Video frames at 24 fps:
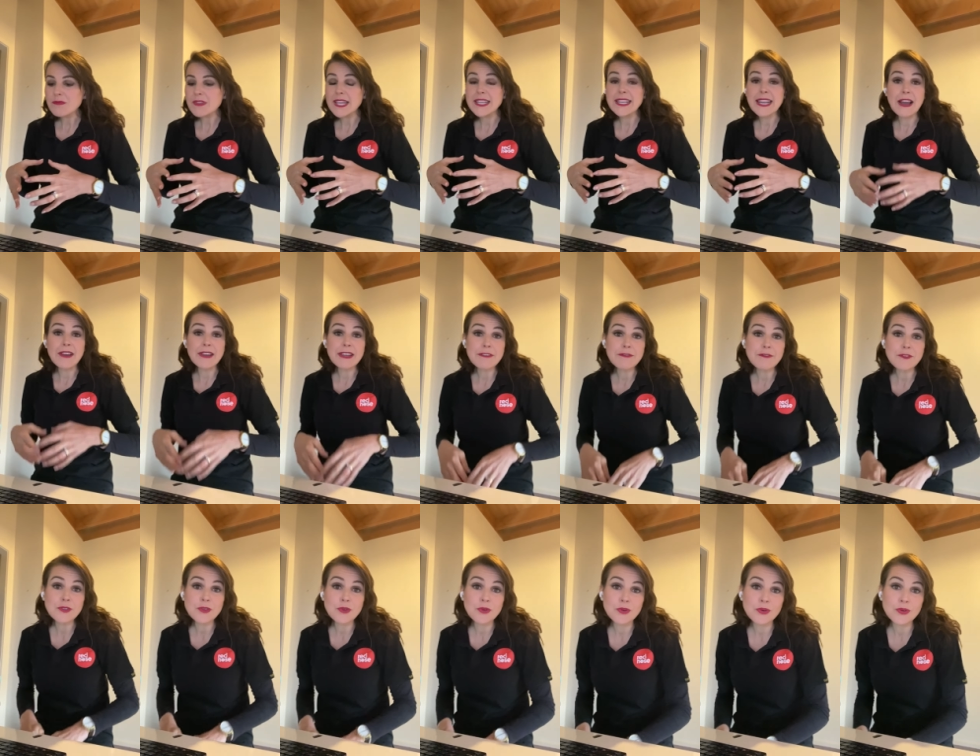Now, if
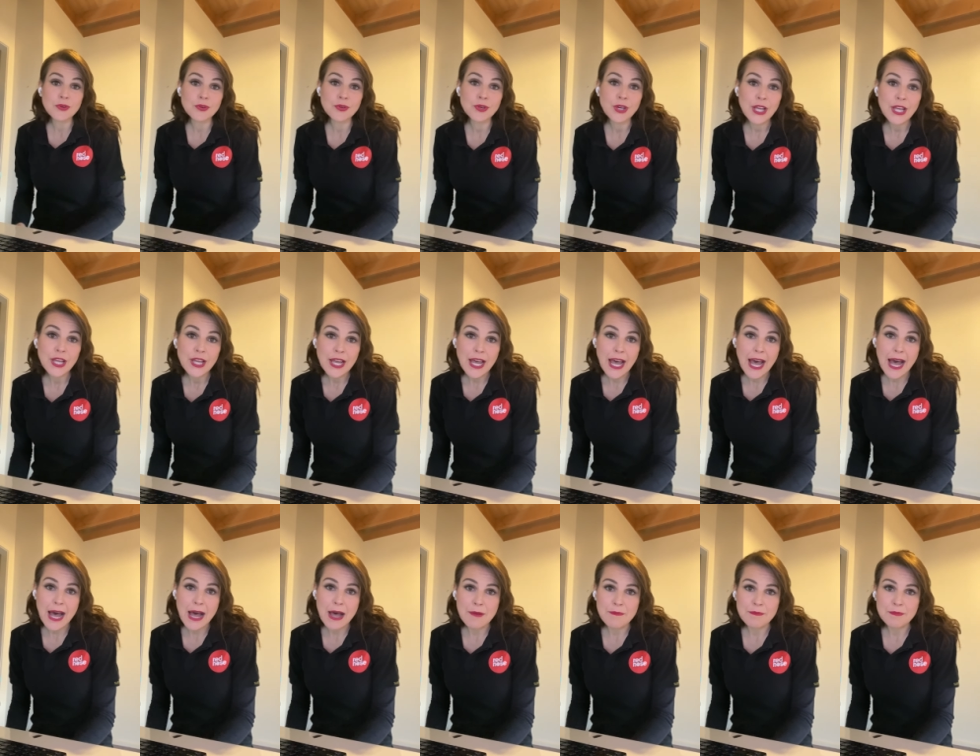you're
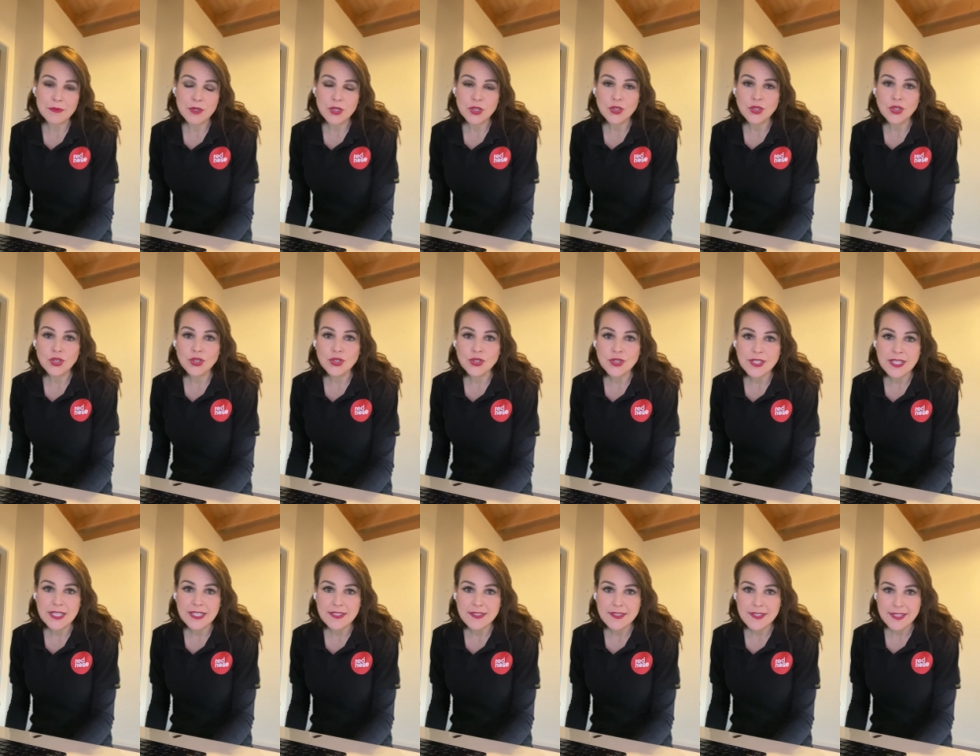um,
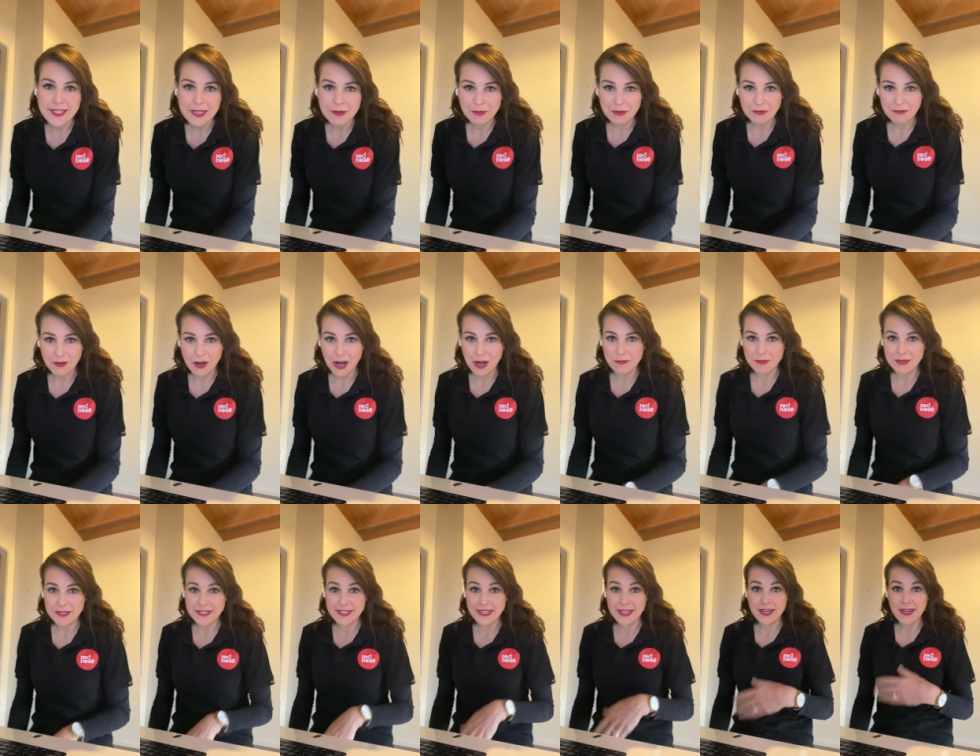using sleep
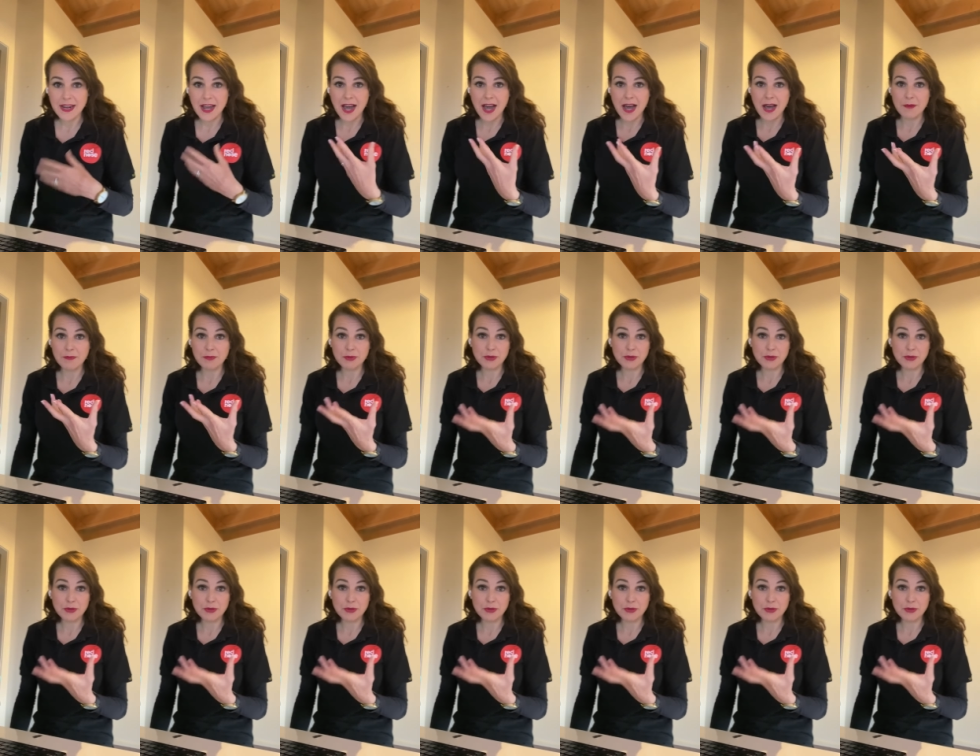environments that are